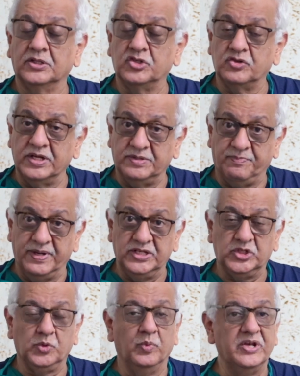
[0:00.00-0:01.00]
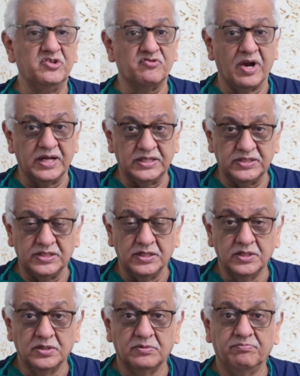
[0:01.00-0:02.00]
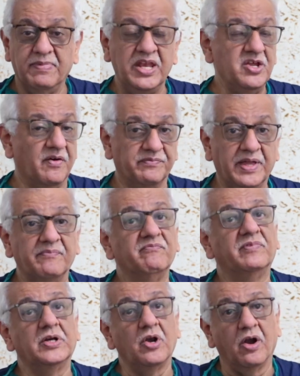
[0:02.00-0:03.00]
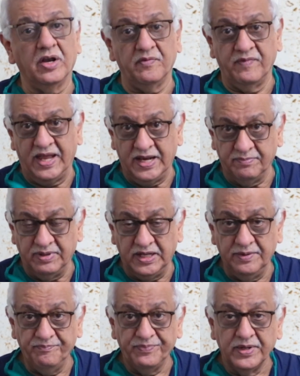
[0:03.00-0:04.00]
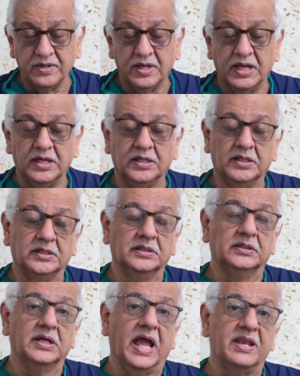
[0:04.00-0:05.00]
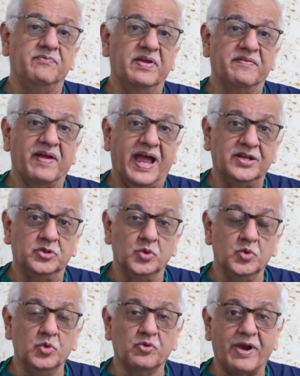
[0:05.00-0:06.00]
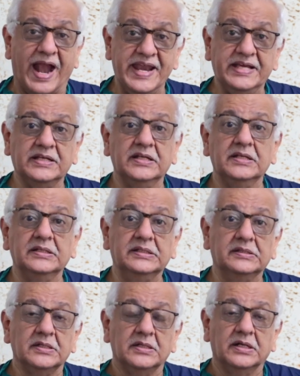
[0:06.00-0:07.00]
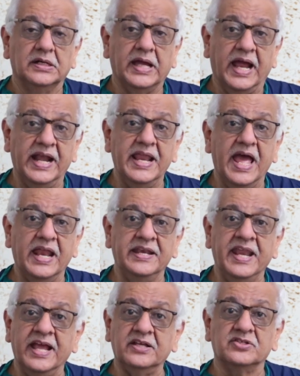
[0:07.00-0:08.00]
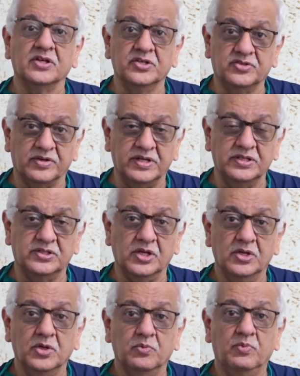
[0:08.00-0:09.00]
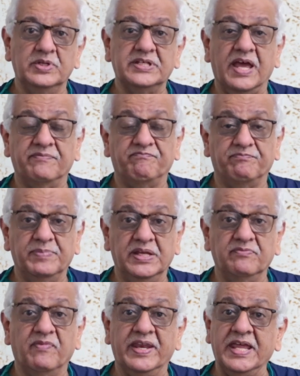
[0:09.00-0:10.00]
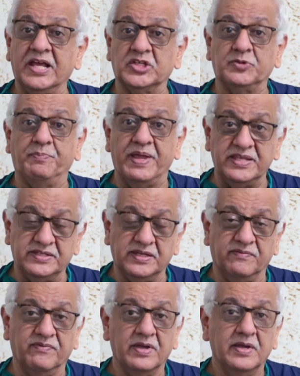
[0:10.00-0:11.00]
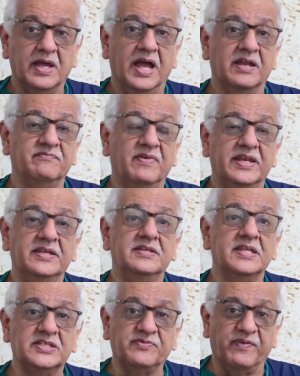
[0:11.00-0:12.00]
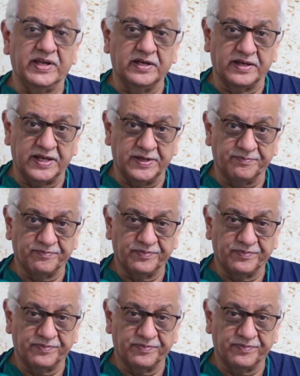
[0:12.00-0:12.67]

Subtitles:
treatments with drugs. Many of them were not available, and we've had to do radical head and neck surgeries, which have been very expensive and very disfiguring.